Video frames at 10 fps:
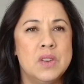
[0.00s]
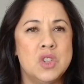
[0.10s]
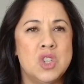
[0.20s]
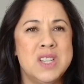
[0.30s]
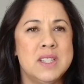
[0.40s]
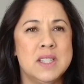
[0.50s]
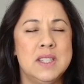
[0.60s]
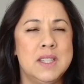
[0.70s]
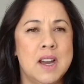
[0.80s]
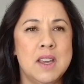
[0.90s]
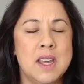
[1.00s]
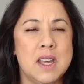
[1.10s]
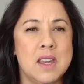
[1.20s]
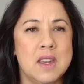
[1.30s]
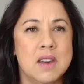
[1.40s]
she's
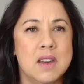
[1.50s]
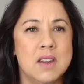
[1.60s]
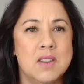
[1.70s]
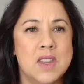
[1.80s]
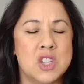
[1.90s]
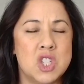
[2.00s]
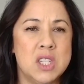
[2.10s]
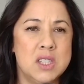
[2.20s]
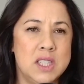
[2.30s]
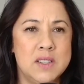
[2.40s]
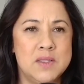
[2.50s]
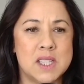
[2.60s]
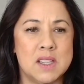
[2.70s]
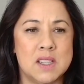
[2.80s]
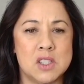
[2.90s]
lucky that she
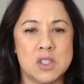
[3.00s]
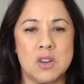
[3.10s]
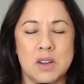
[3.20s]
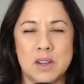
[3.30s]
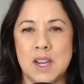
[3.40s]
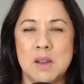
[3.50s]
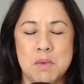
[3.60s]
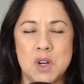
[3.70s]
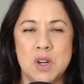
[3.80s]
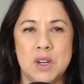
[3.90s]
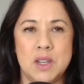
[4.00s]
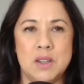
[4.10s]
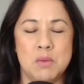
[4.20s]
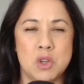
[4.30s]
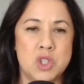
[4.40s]
lives in a certain
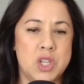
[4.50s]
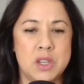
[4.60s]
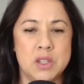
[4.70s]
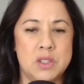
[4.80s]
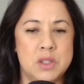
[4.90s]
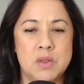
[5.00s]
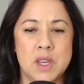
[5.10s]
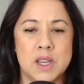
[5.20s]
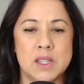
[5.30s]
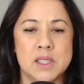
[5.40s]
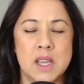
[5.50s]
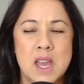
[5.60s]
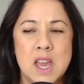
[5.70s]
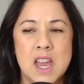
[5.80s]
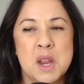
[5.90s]
neighborhood where she could do this,
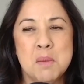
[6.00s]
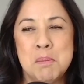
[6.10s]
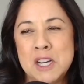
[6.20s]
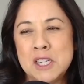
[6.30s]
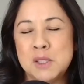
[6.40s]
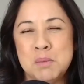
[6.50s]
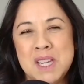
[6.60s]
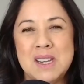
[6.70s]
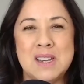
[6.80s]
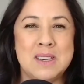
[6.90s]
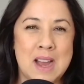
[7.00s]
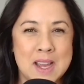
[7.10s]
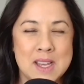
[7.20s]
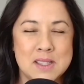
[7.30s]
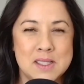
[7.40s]
and it must be
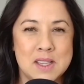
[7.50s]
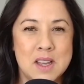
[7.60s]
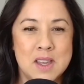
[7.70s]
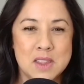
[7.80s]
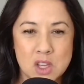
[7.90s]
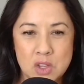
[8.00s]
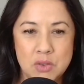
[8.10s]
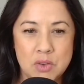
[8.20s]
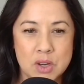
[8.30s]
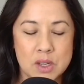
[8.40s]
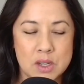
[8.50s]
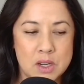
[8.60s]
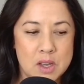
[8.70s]
nice that you could